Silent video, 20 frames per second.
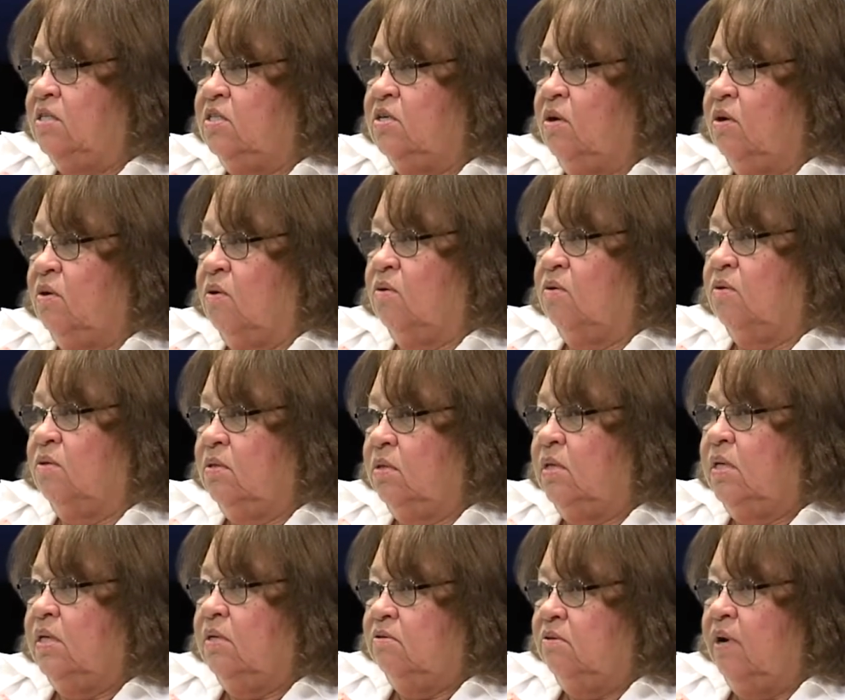So,
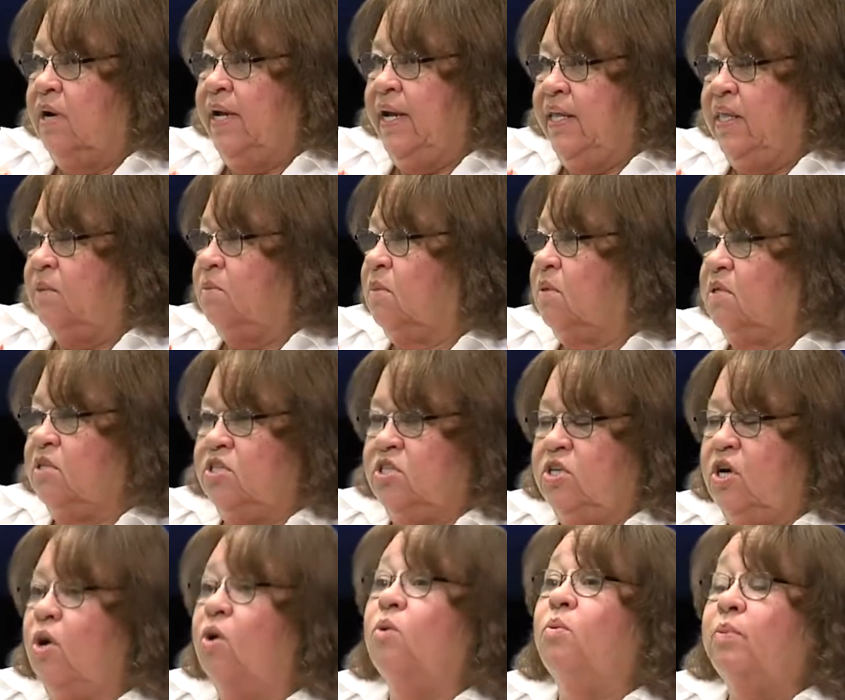and I get them on the
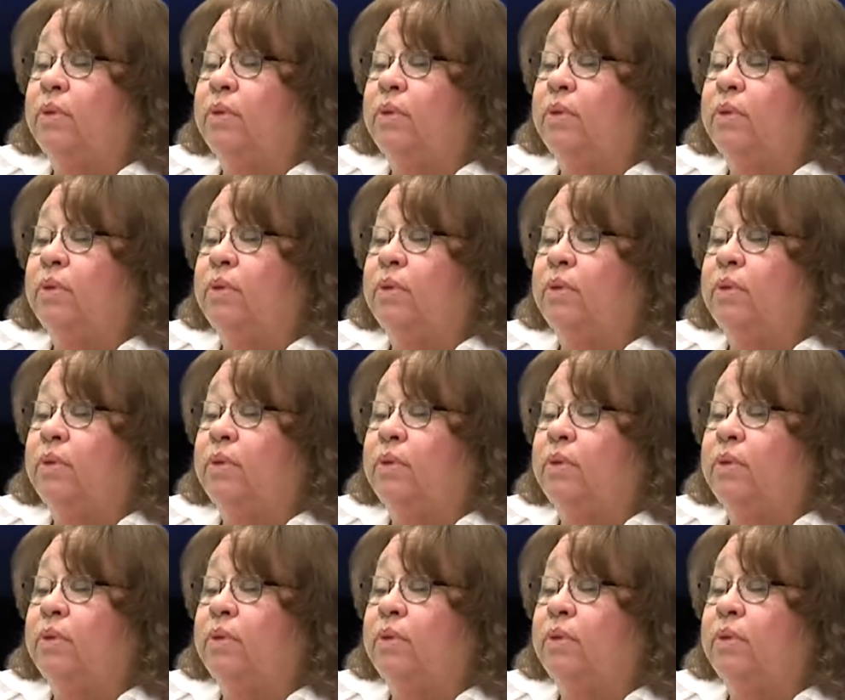show.